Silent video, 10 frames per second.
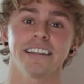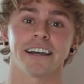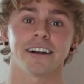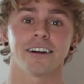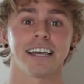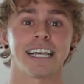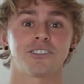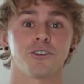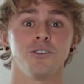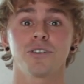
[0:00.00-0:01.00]
in there.
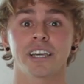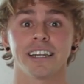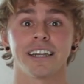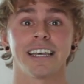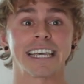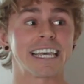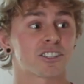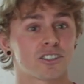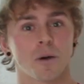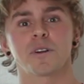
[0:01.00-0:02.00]
And so you can
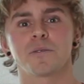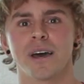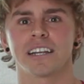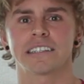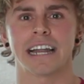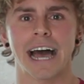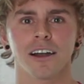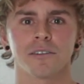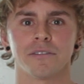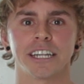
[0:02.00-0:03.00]
get so much medicine
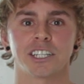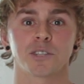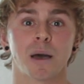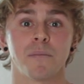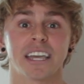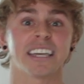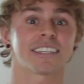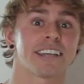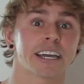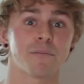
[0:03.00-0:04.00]
out of it just by
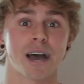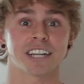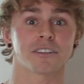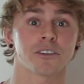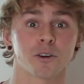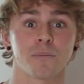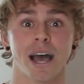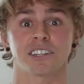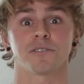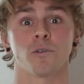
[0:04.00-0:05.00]
making a second batch, a
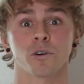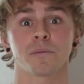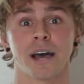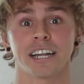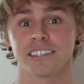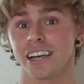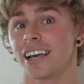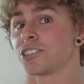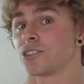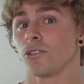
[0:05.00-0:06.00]
third batch, a fourth batch.
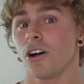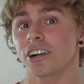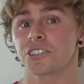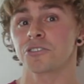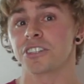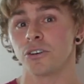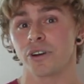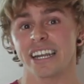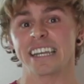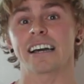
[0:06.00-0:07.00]
So long as you're
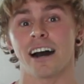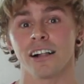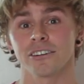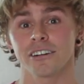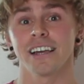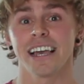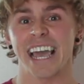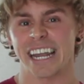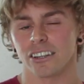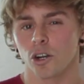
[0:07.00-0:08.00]
still getting color
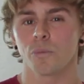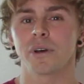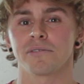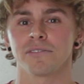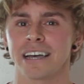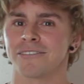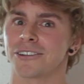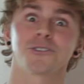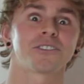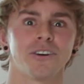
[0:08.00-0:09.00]
and a little bit of
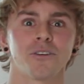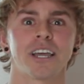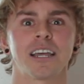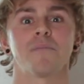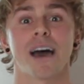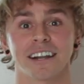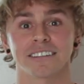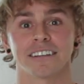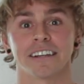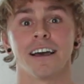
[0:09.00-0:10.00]
flavor, you're still getting
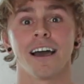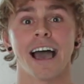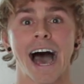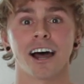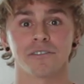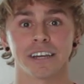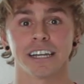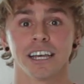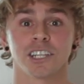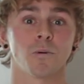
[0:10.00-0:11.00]
medicine out of
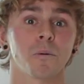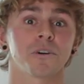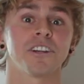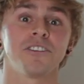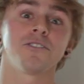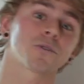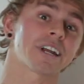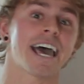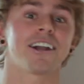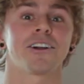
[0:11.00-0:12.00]
it. So what we're going to do is
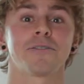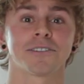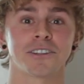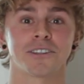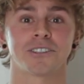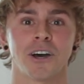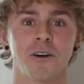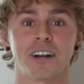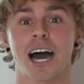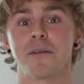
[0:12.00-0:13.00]
we're going to head on over to the
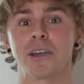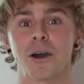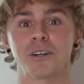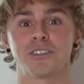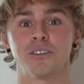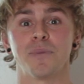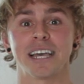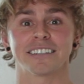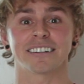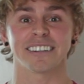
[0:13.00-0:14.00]
stove, and I'm going to
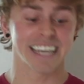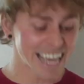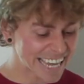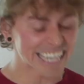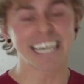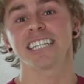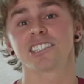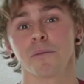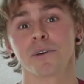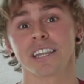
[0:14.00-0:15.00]
basically
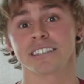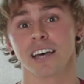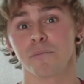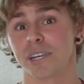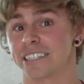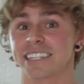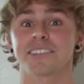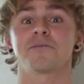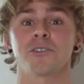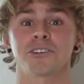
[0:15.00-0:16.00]
heat some of this up because
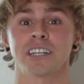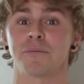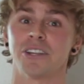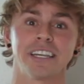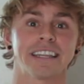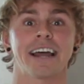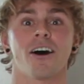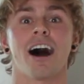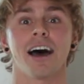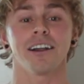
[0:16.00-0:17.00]
that's the first step. You need
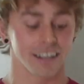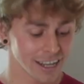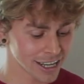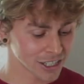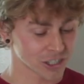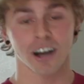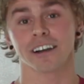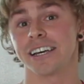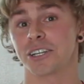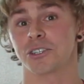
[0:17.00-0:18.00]
that hot
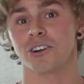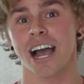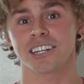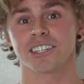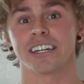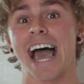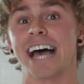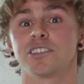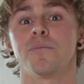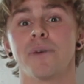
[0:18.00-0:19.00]
chaga extraction
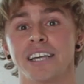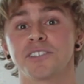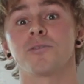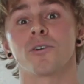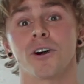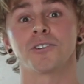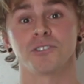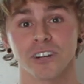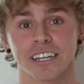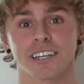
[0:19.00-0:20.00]
as the base for our
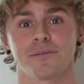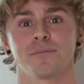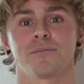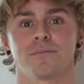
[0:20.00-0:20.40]
drink.